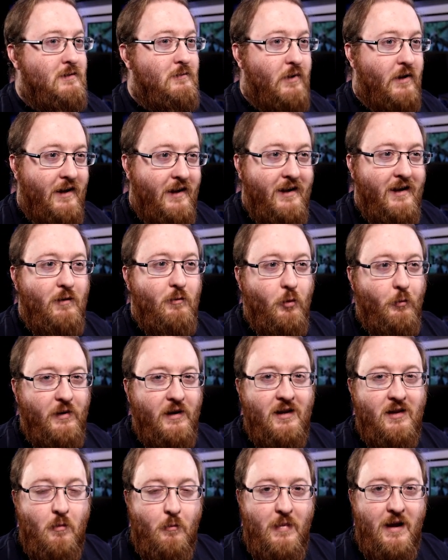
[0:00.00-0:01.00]
But he will
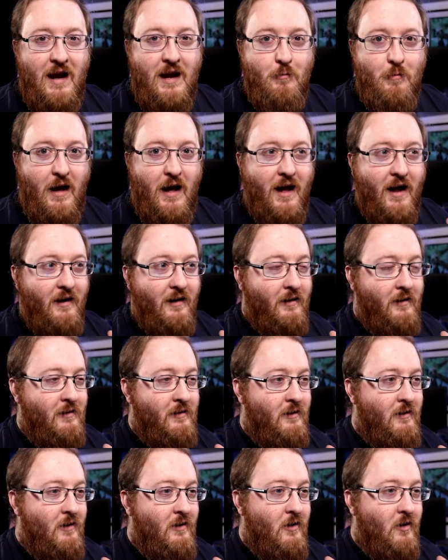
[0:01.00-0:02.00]
be the main man
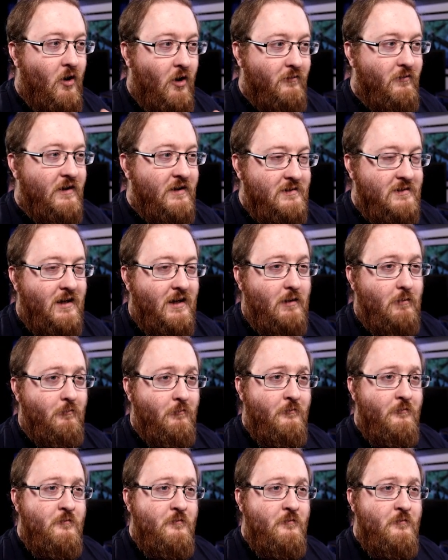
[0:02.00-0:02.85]
of this team.